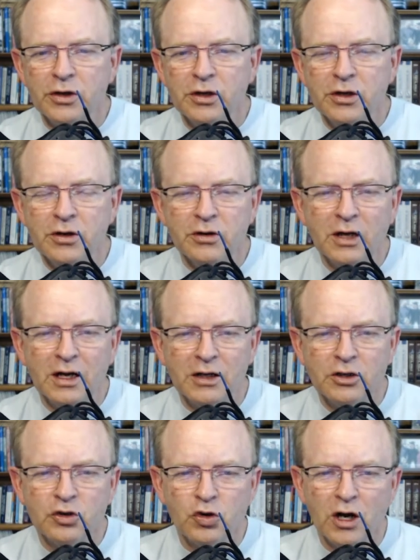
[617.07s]
The heel
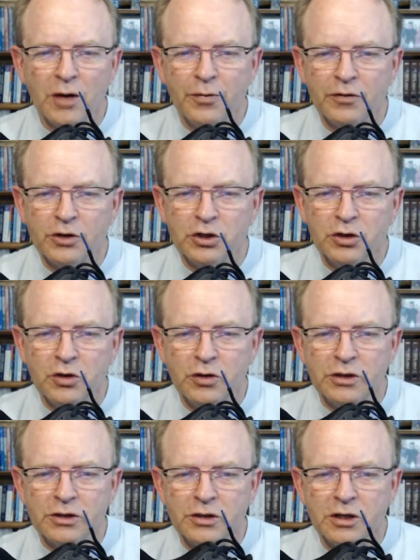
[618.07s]
drop of the shoe
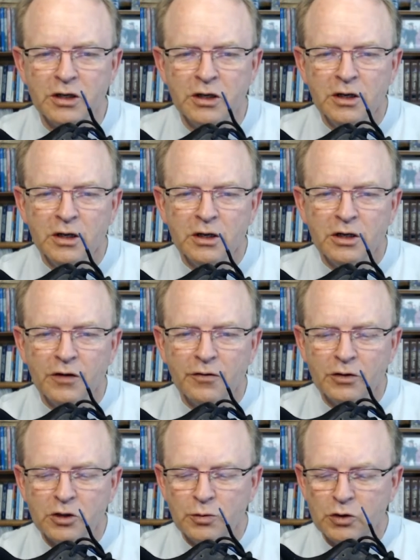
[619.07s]
is the
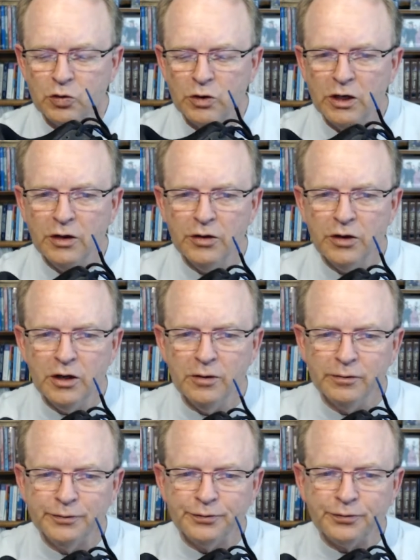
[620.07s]
difference between the